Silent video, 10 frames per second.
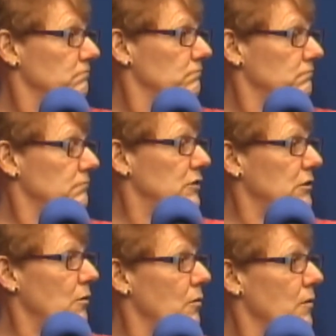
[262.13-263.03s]
Why
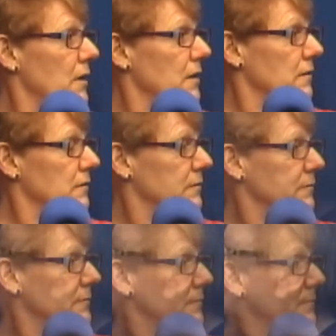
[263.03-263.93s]
is
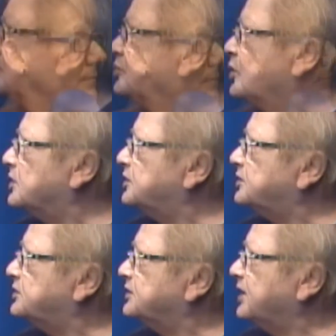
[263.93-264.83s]
microchipping so
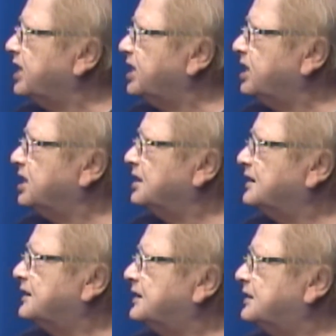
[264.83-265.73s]
important? Because
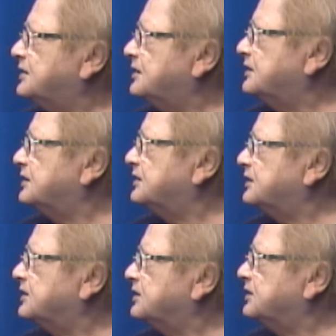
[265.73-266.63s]
if the dog gets
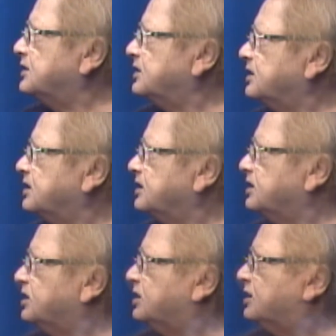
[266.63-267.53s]
loose
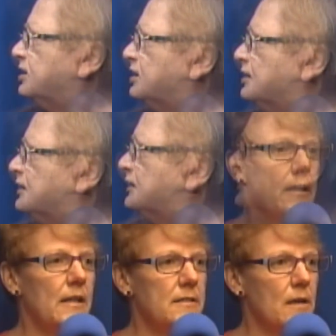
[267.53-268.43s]
and it
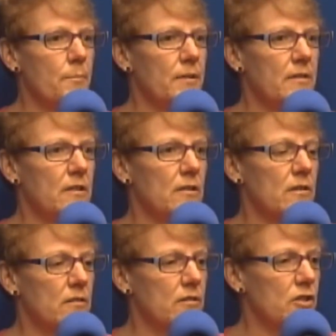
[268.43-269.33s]
ends up at
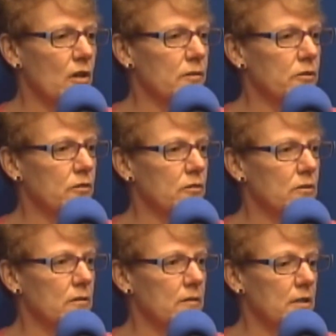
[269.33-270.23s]
the
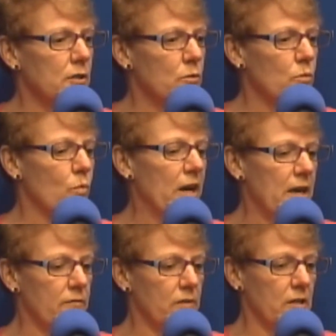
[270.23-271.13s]
shelter, you
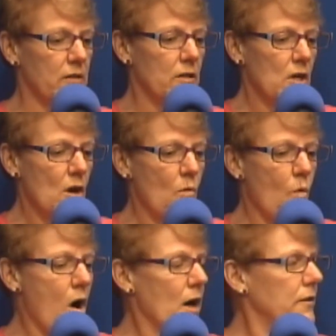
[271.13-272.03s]
wave the
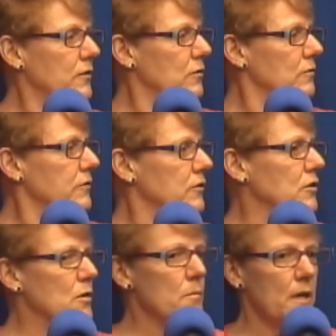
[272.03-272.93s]
wand over
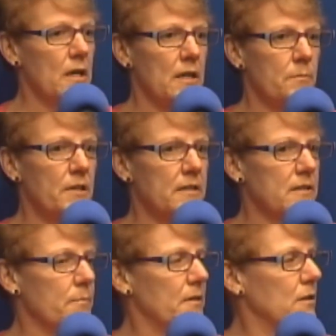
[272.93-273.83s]
them and it picks
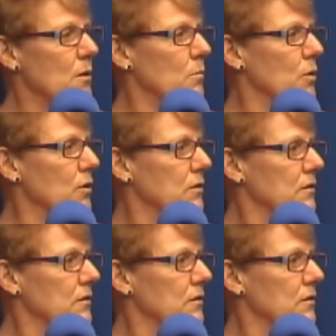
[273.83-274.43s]
up the number.